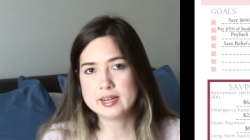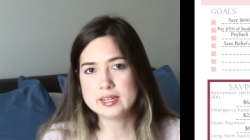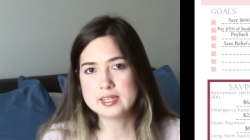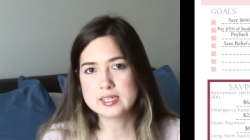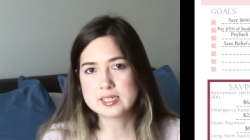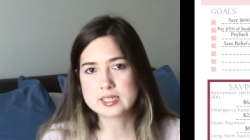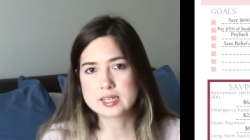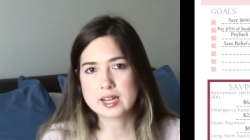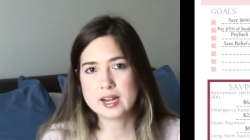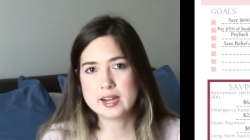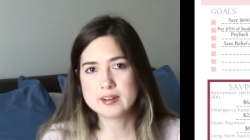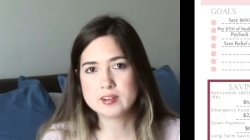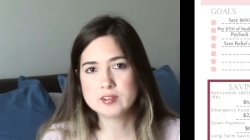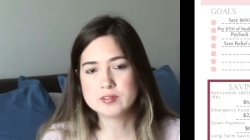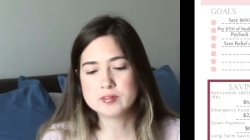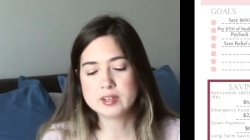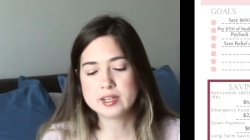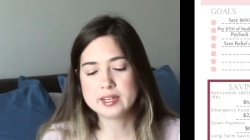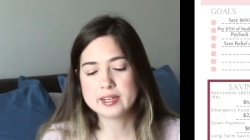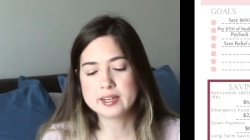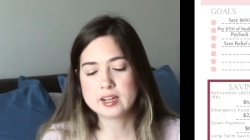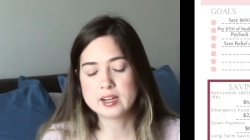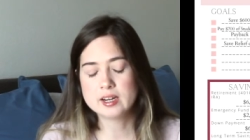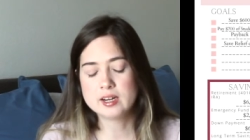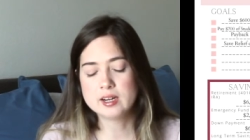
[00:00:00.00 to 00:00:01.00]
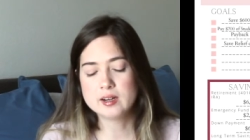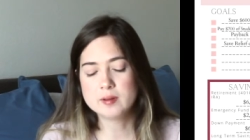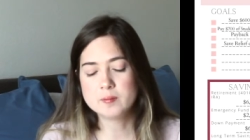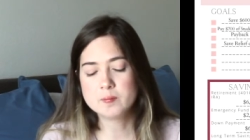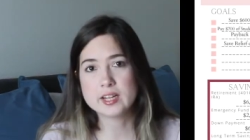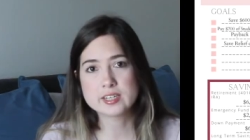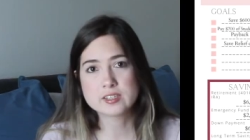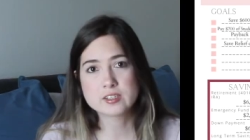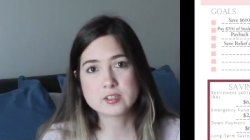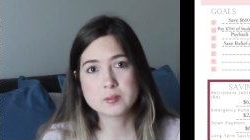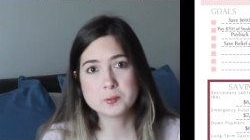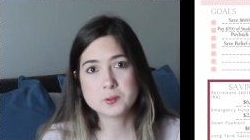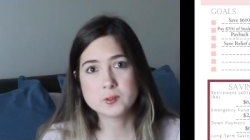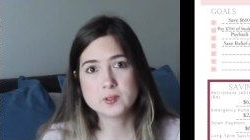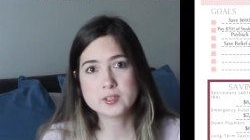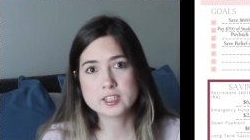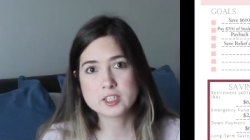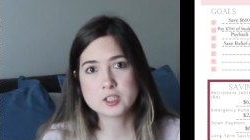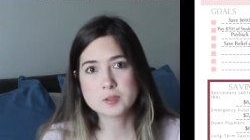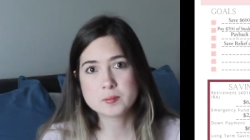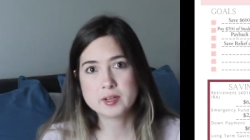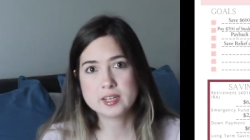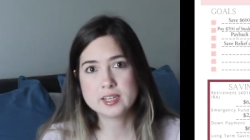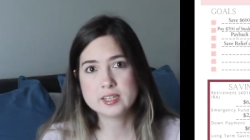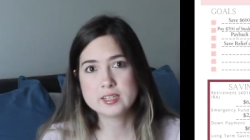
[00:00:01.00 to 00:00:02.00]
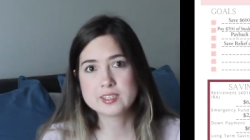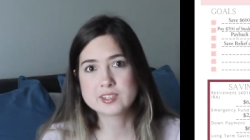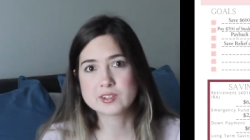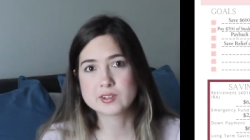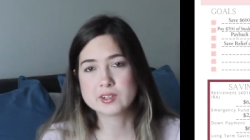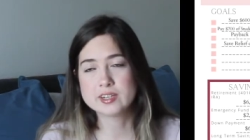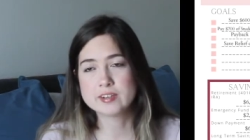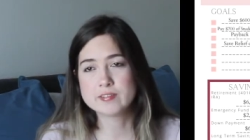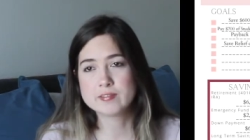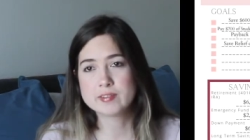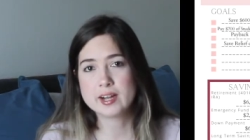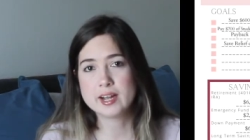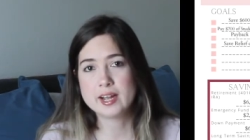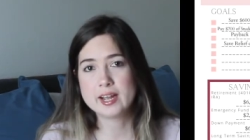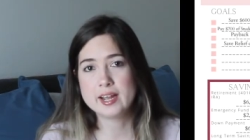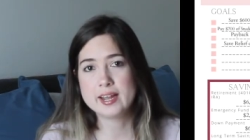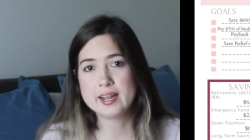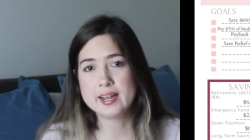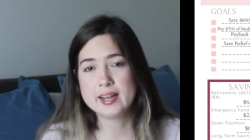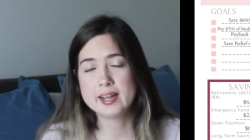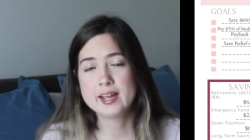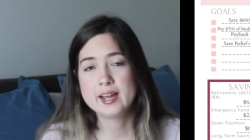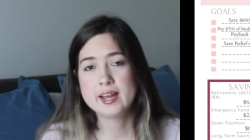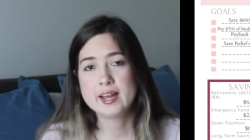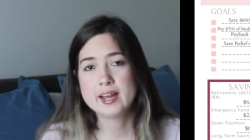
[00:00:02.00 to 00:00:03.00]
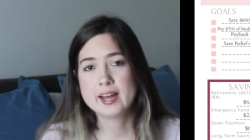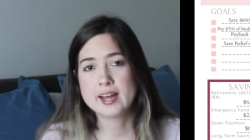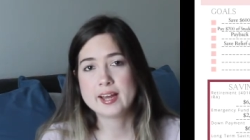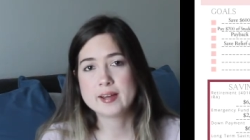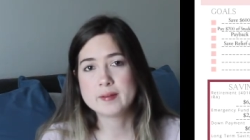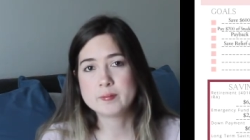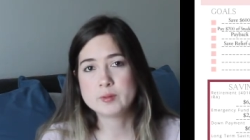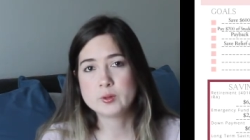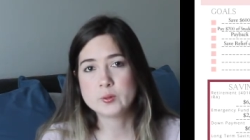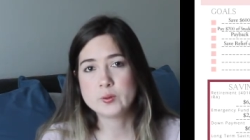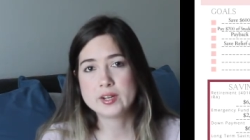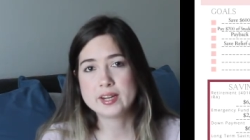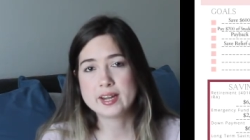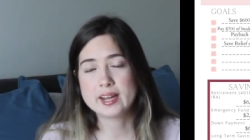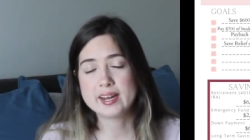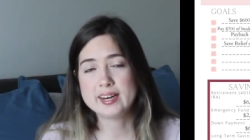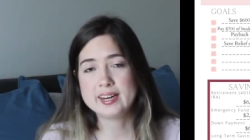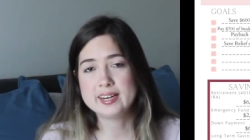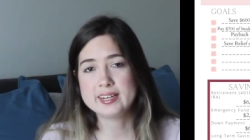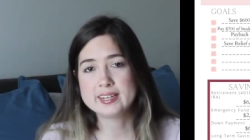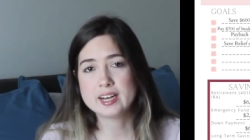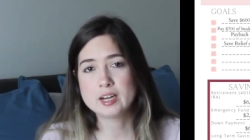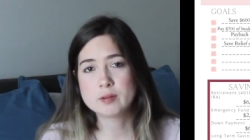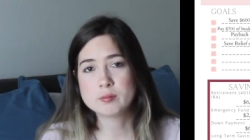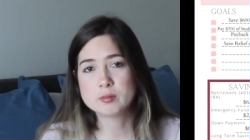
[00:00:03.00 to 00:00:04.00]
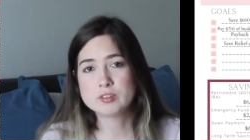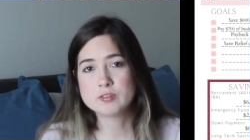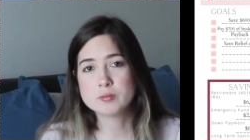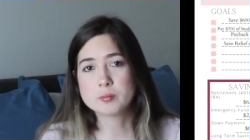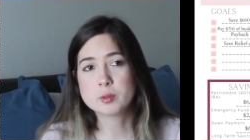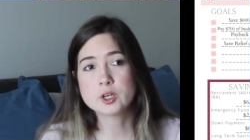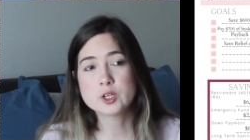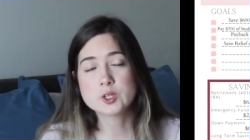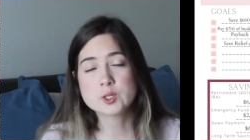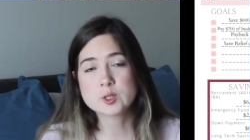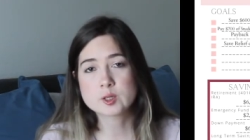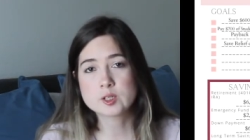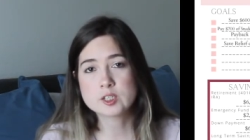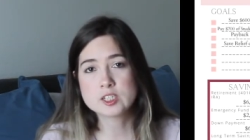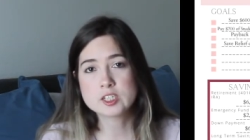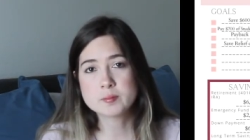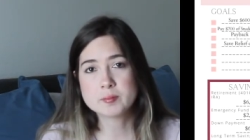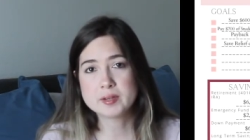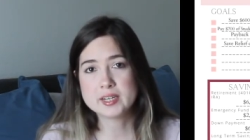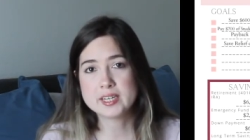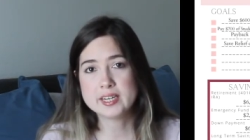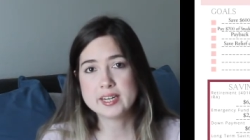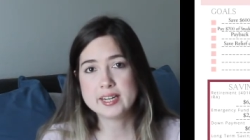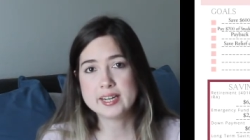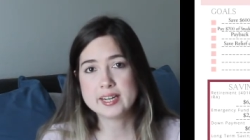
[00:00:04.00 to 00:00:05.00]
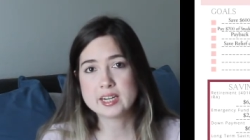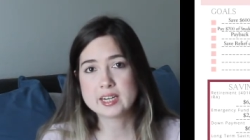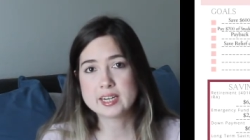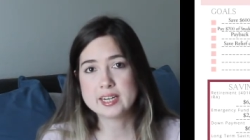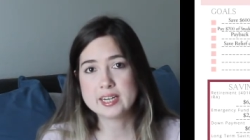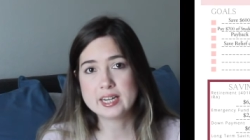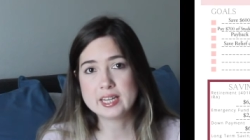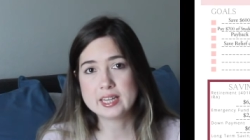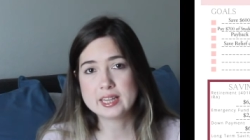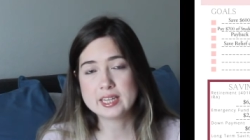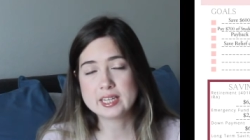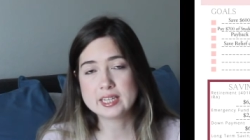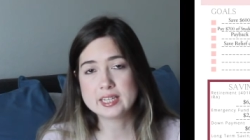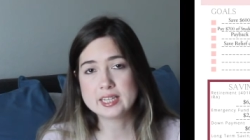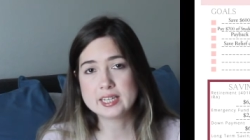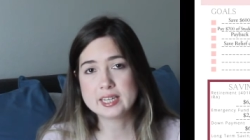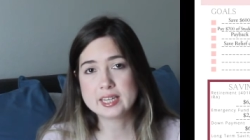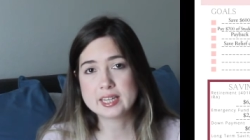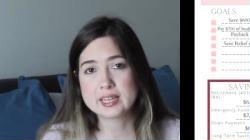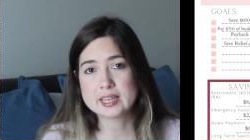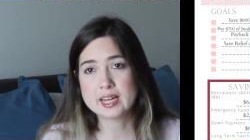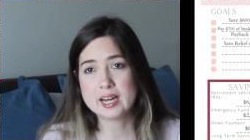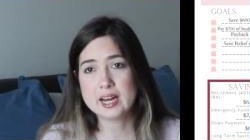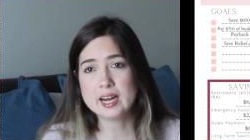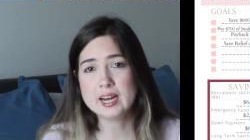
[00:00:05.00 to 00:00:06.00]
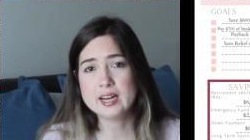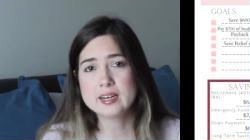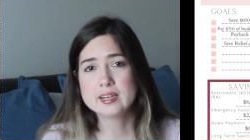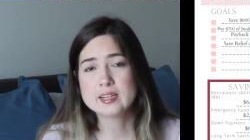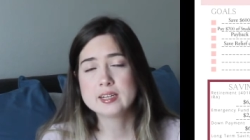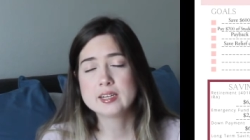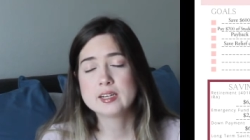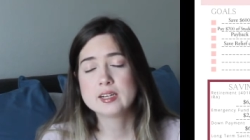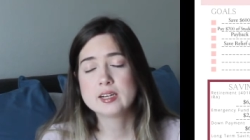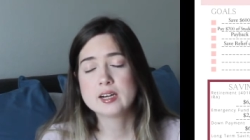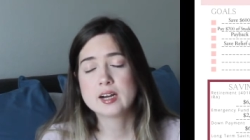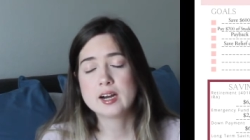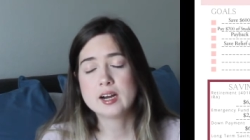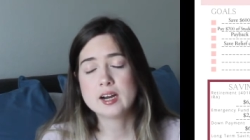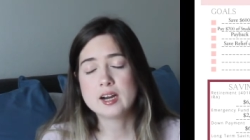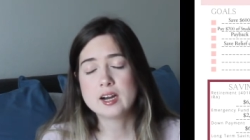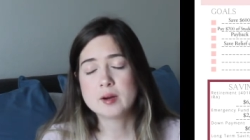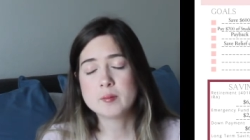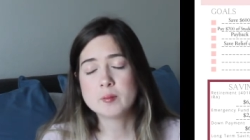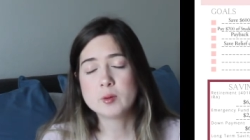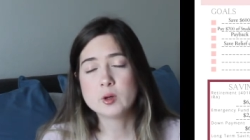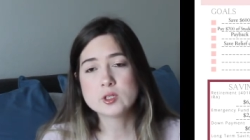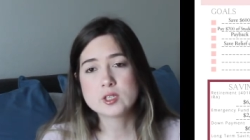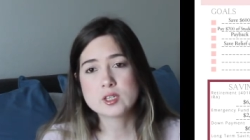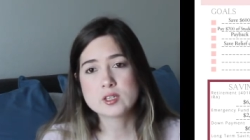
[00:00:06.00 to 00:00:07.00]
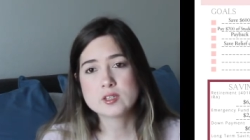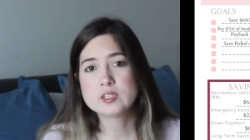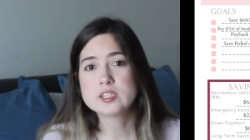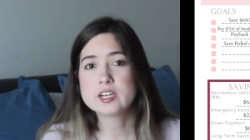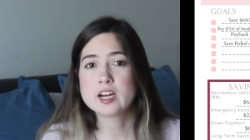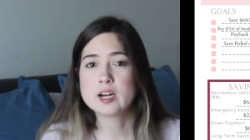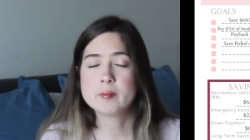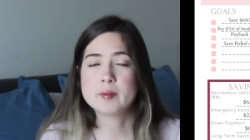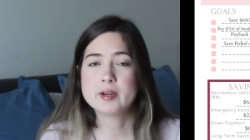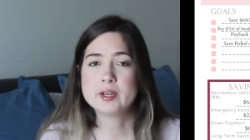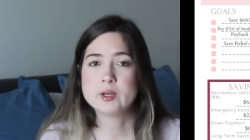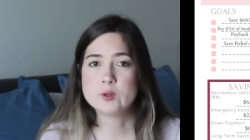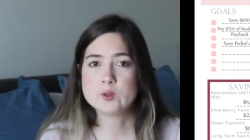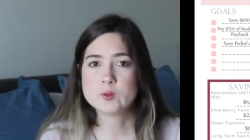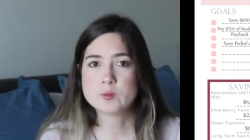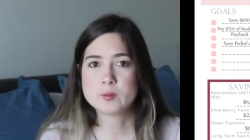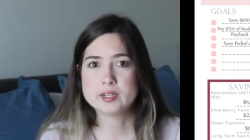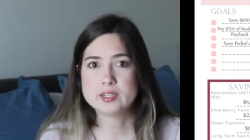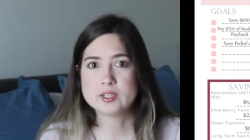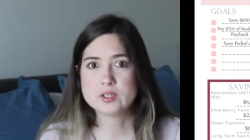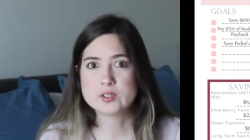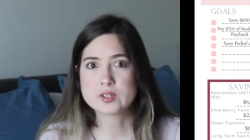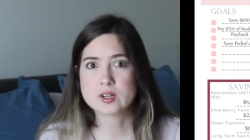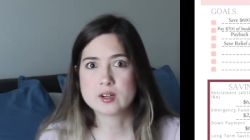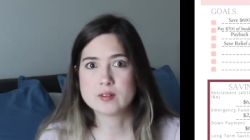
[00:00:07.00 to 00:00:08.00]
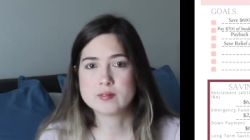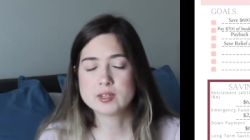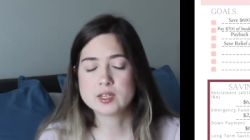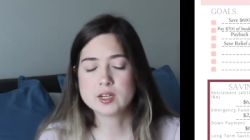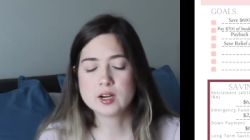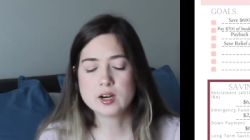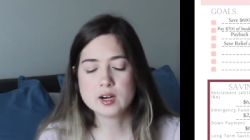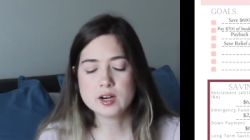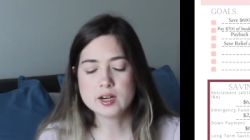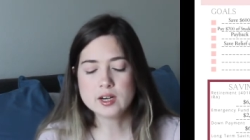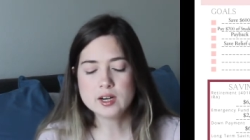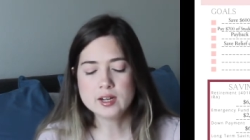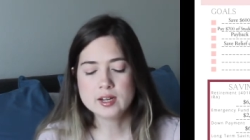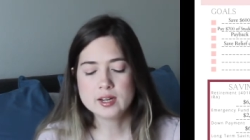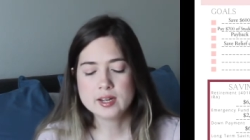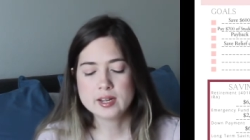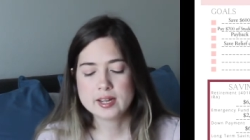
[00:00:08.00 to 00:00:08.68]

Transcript: is kind of like a flexible expense, or if I am doing any type of personal spending or anything like that. Most of the time I use my Discover card,